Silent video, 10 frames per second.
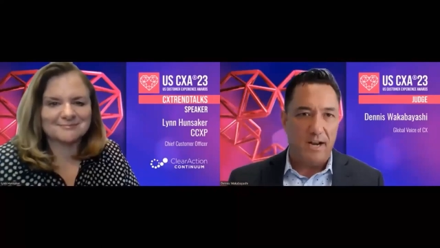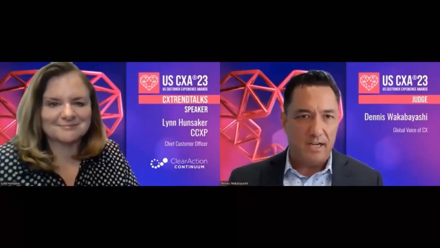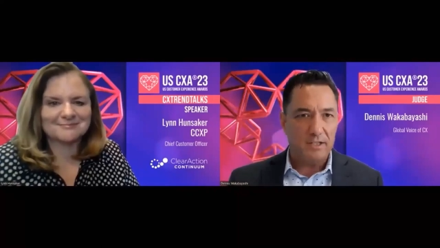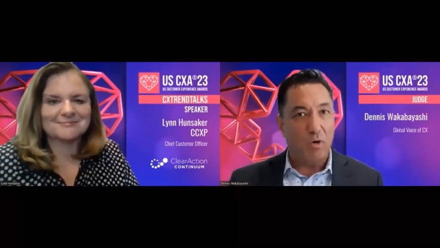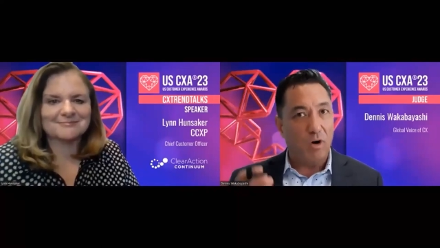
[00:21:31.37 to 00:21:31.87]

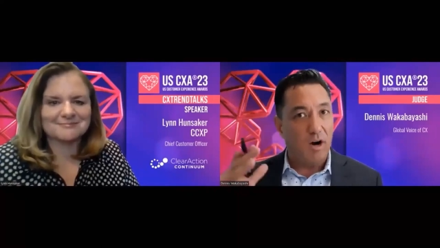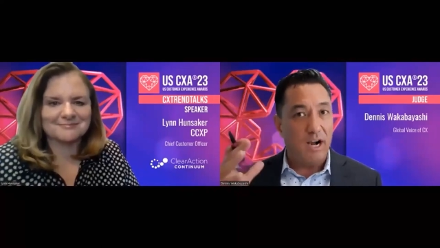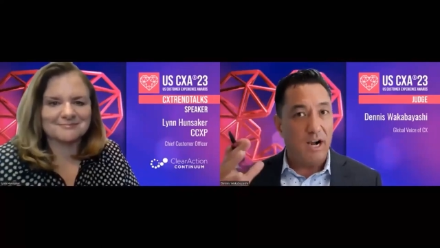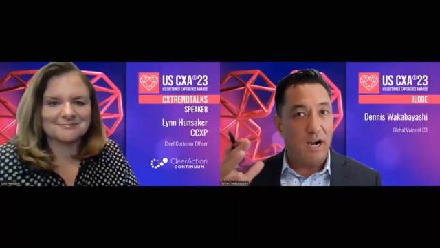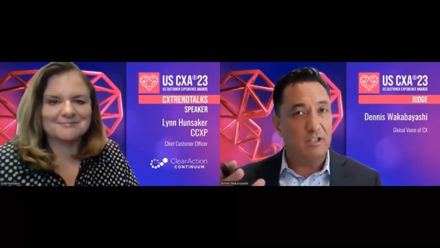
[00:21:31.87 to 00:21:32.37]
Speaker 1: or
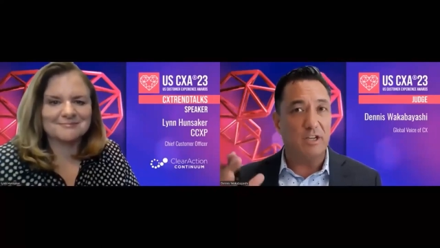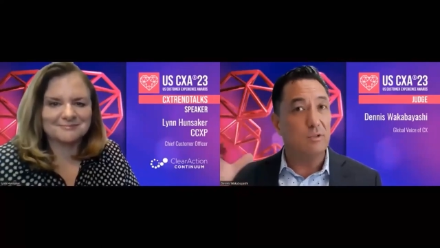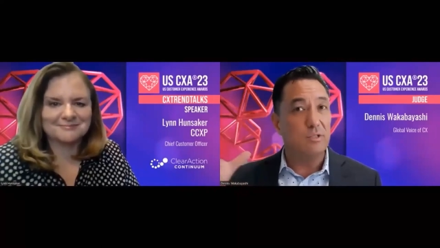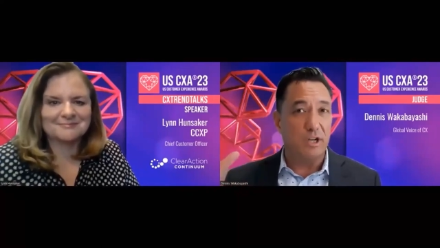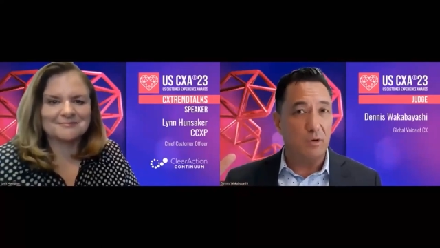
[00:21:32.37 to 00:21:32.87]
introduce a new
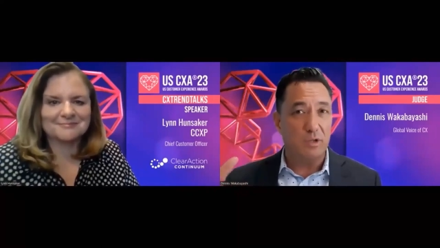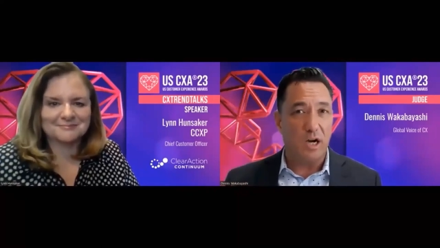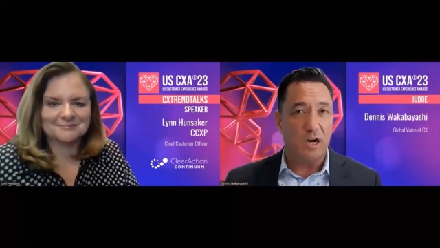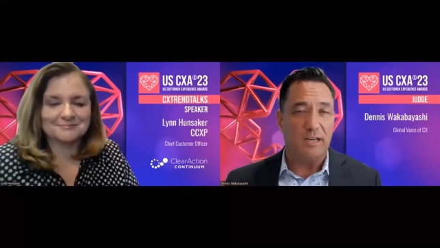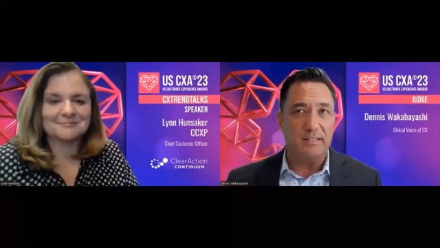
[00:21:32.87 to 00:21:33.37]
target
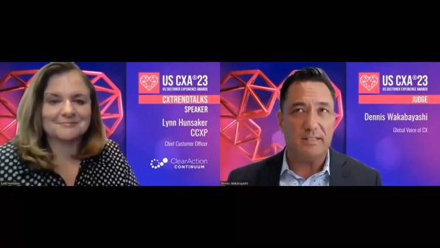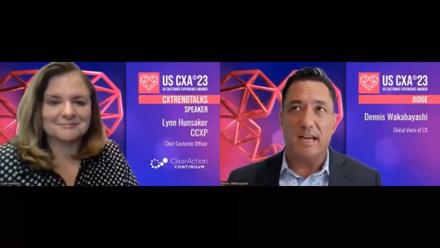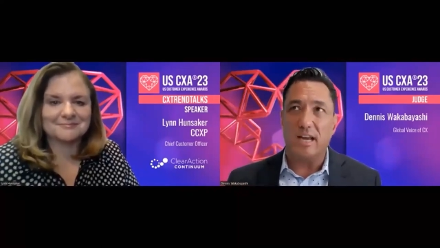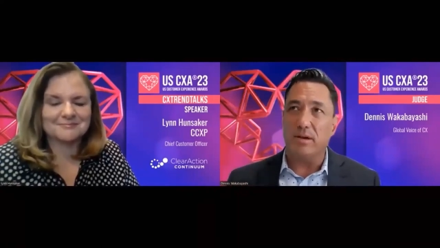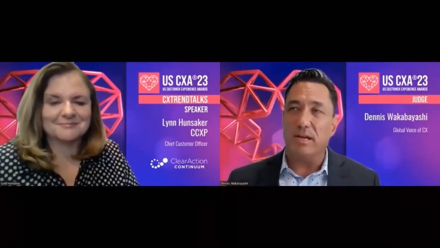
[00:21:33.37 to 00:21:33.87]
segment,